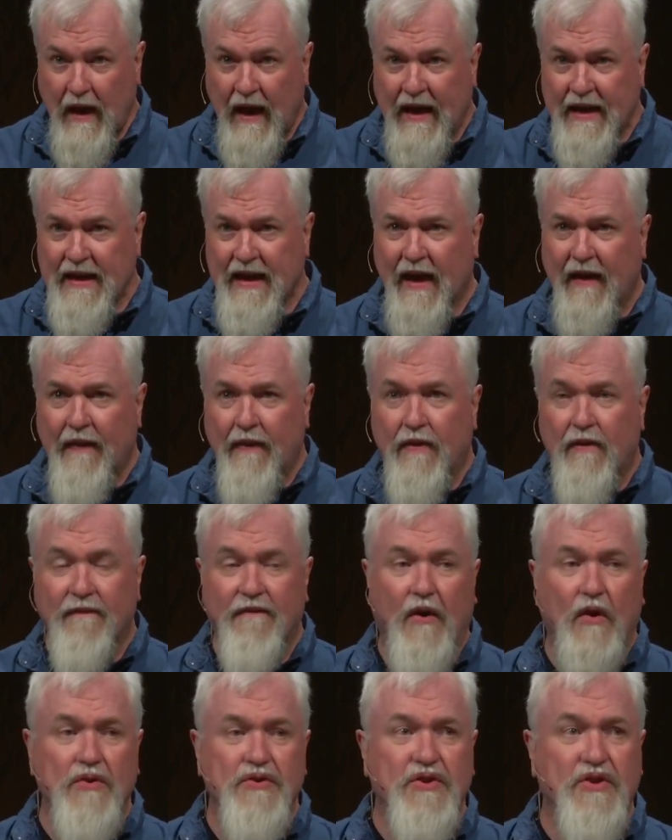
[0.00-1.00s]
And yet the
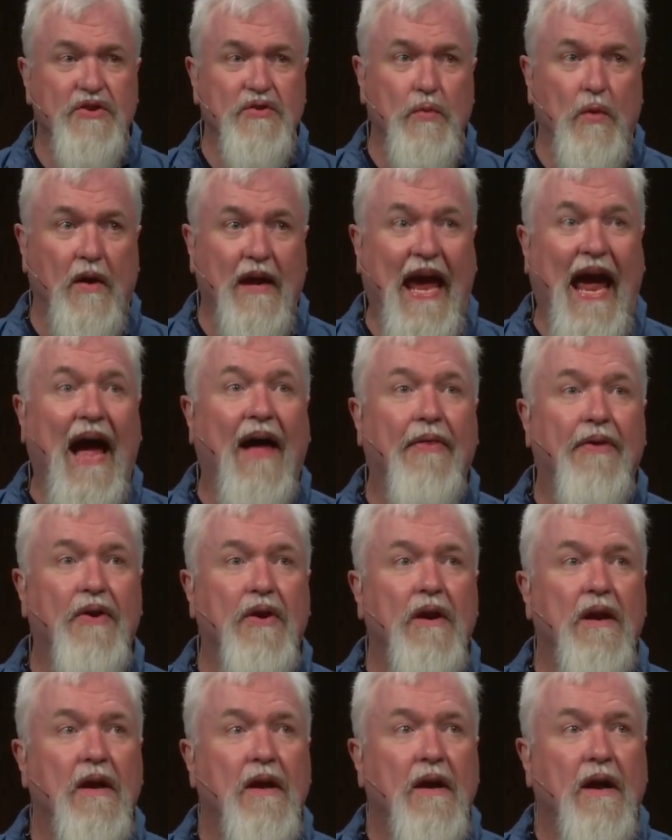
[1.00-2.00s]
vultures will
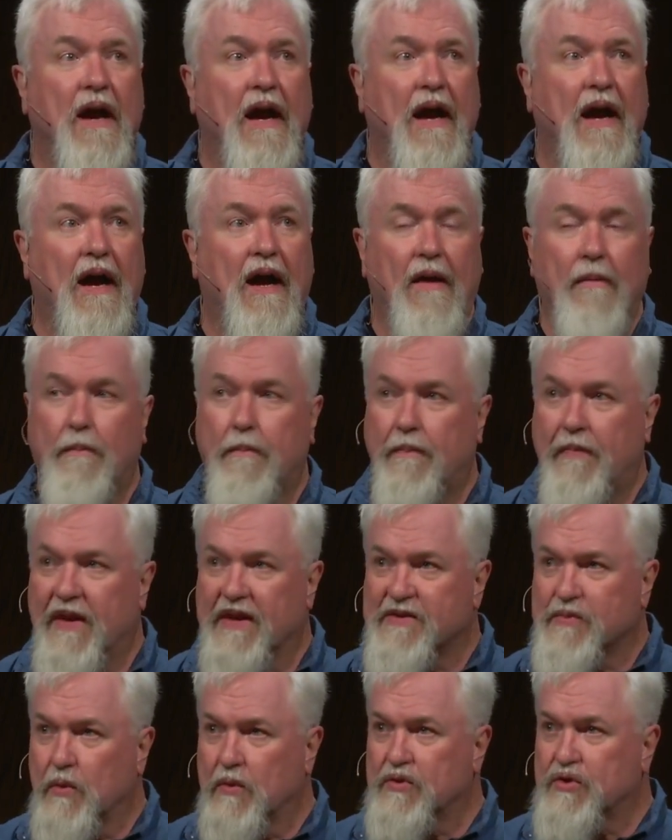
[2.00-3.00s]
gather.
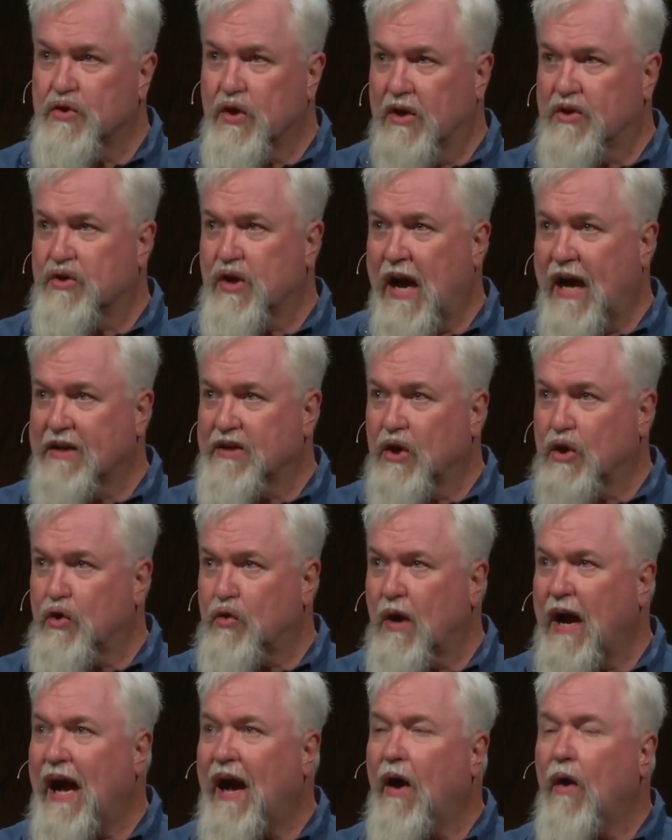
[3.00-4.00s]
This will attract a
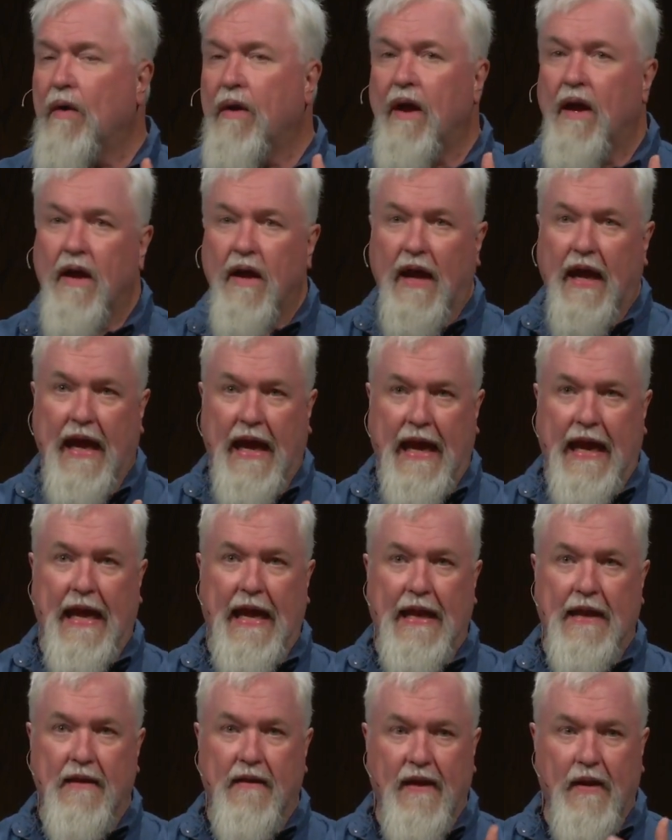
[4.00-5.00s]
crowd
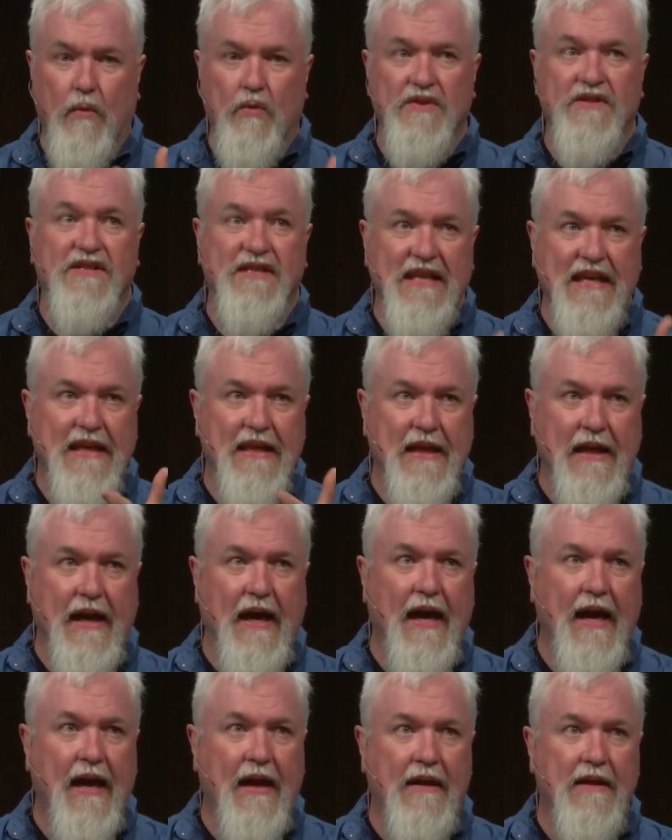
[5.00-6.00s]
and they will see that
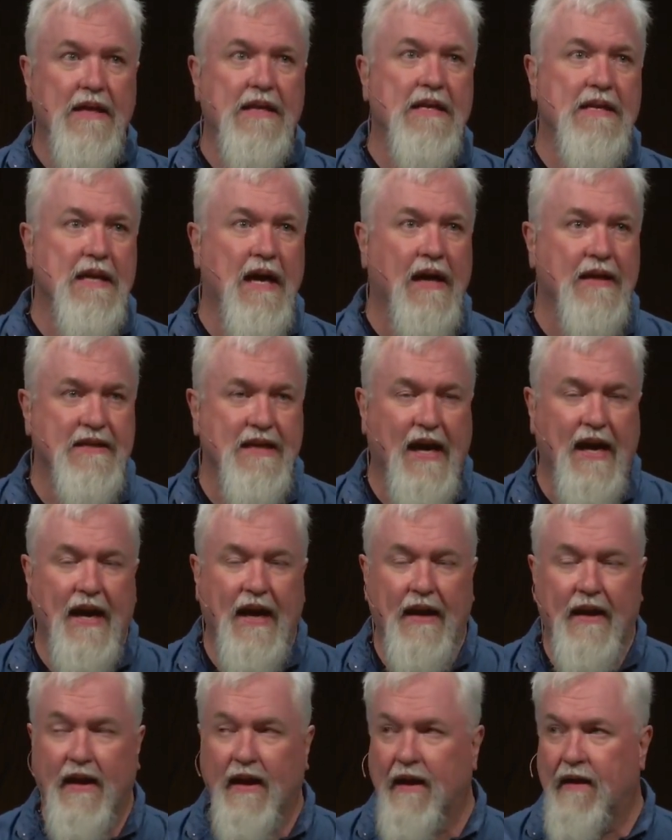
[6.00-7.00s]
I
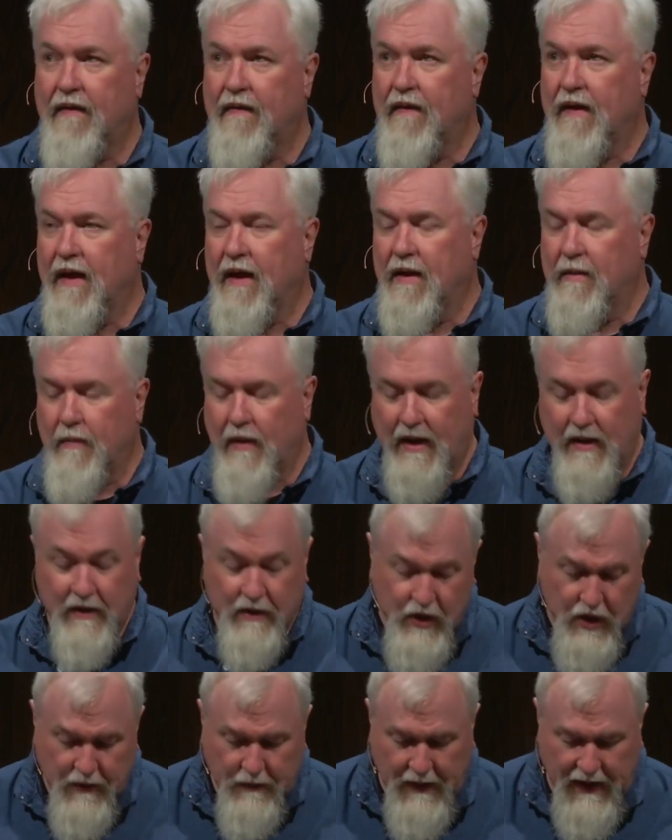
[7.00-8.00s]
died in my,
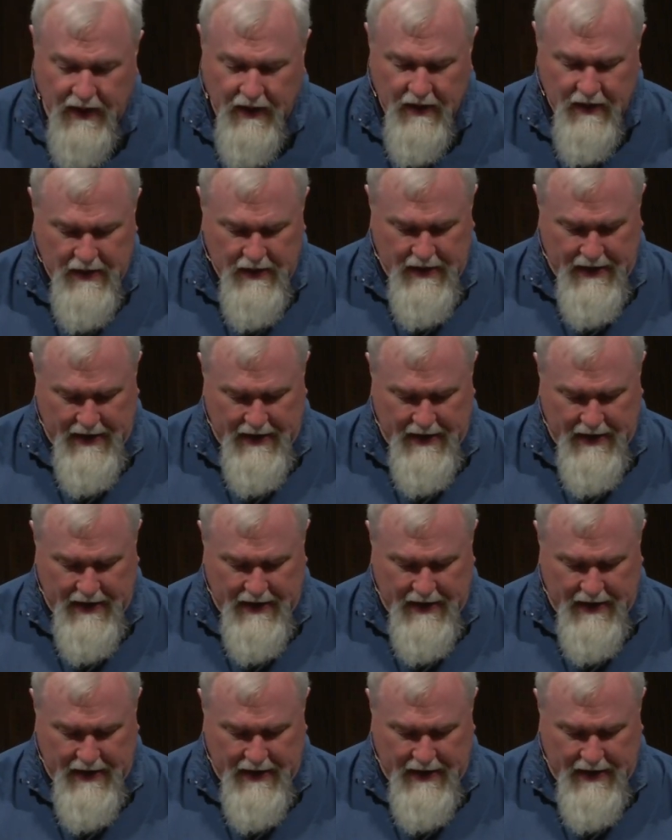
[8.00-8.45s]
it could be.